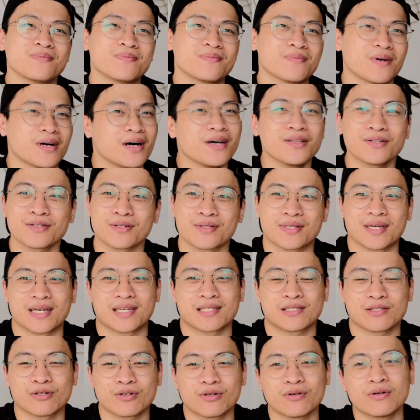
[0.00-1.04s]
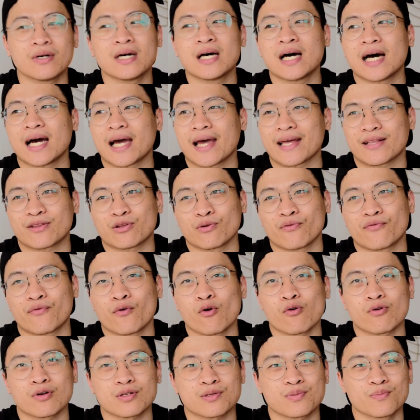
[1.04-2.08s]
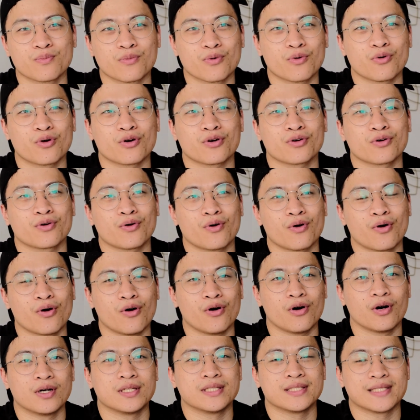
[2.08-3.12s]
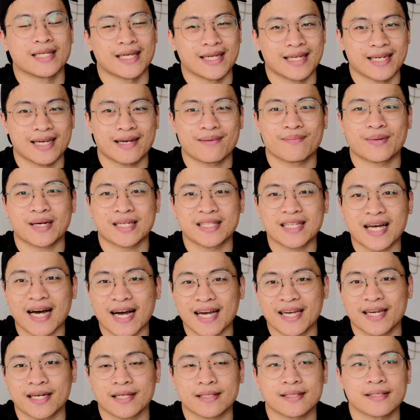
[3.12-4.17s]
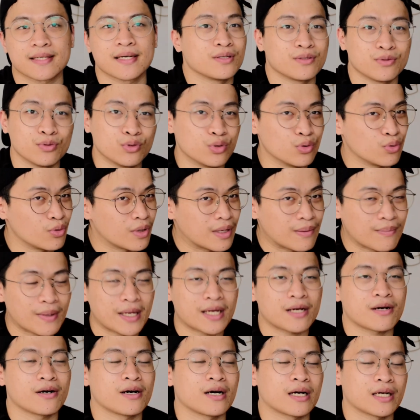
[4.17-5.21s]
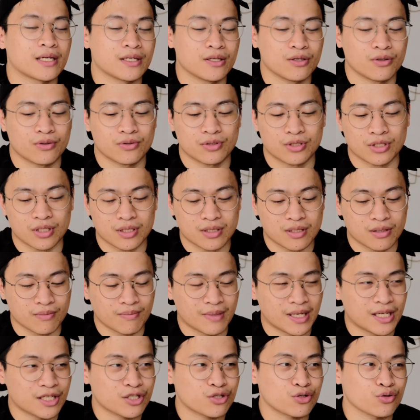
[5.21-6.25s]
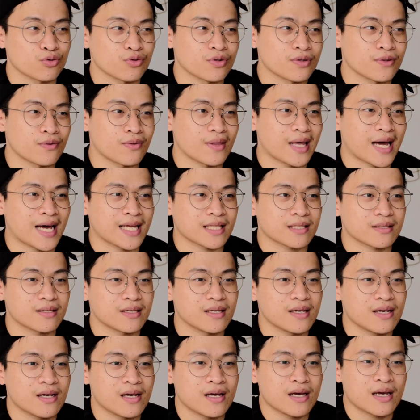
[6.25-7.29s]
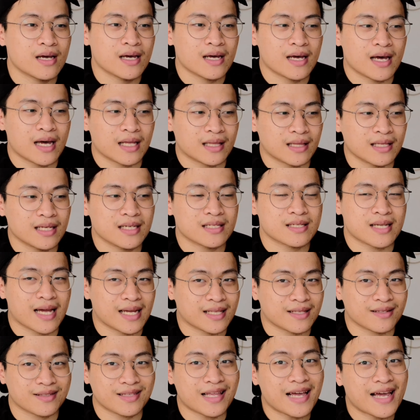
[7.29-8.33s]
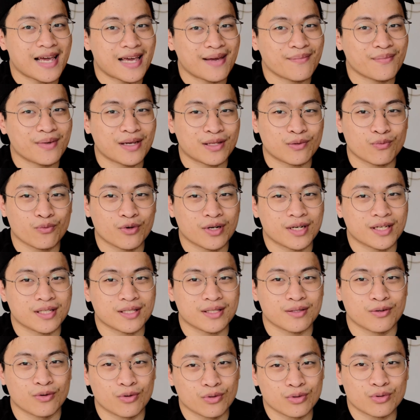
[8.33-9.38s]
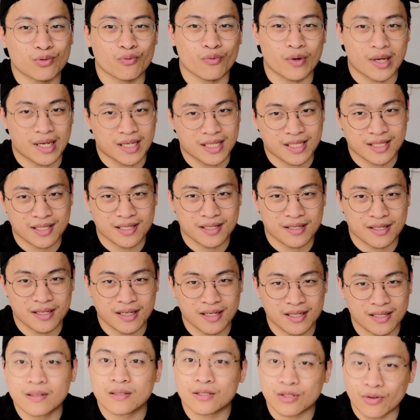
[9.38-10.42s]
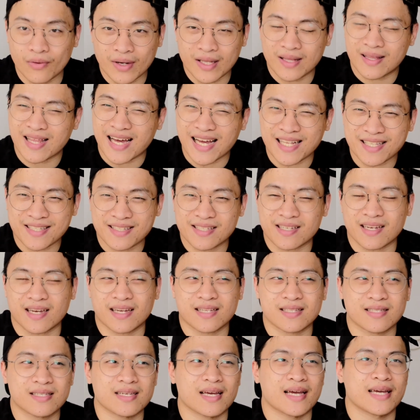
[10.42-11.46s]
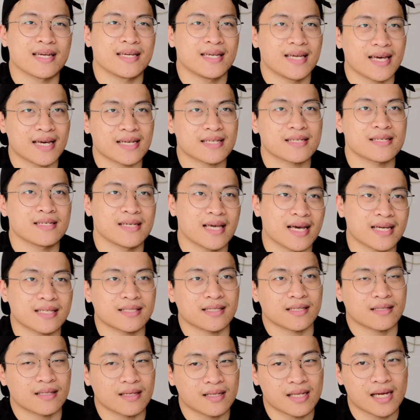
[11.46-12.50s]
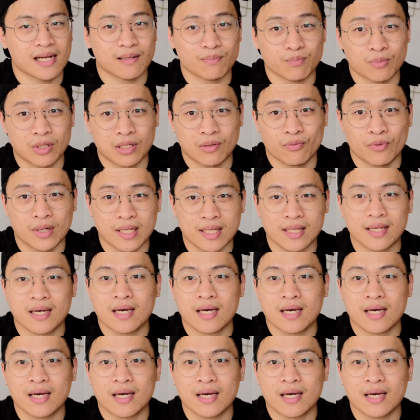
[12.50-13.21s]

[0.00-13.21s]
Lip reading: other things, you know. I had to focus more on nailing my diet, doing my cardio, just to make sure that at least at the time it wouldn't go to waste. So in that sense, I guess yes, it did help me with